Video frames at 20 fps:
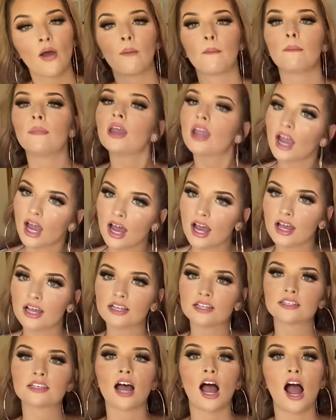
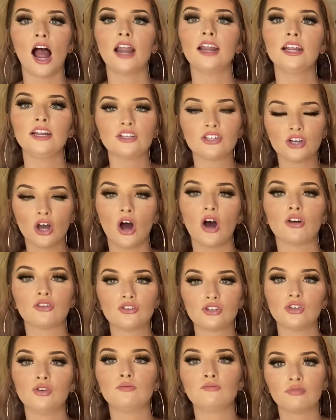because I need y'all
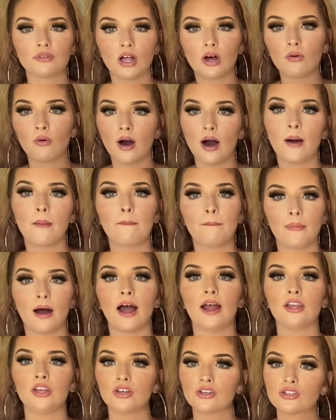to blow up
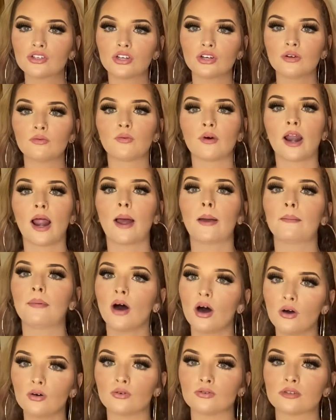my YouTube when I
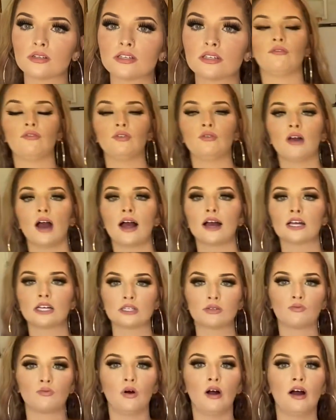post. If you guys
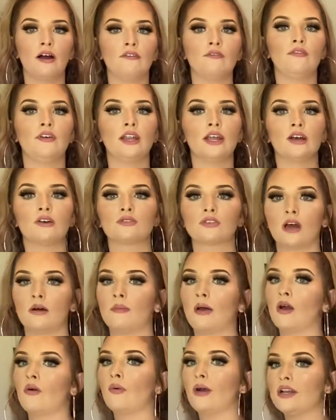want videos on
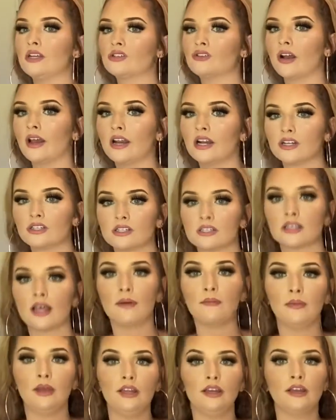my waist trainer, just
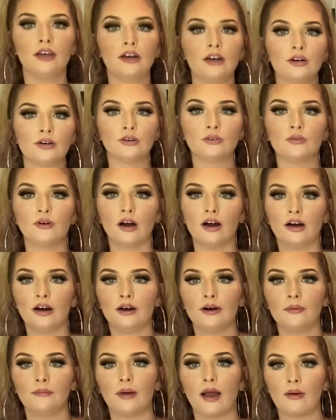let me know.
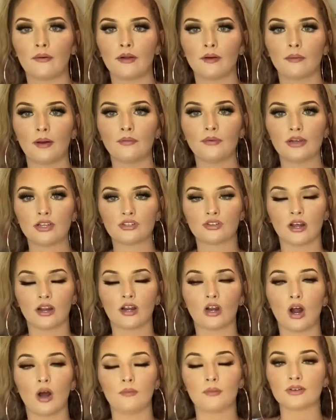Um, I wear my waist
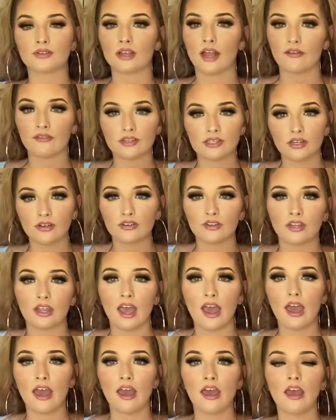trainer almost every single
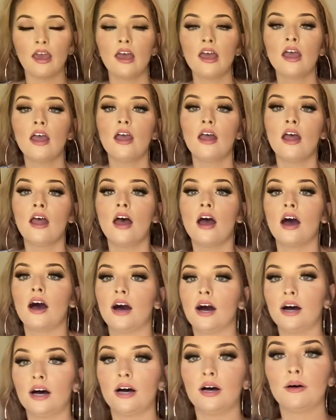day.
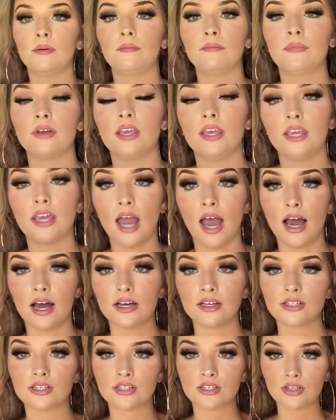Um, yeah,
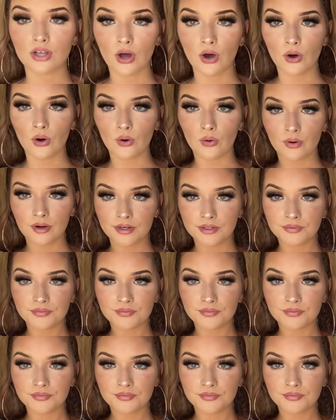so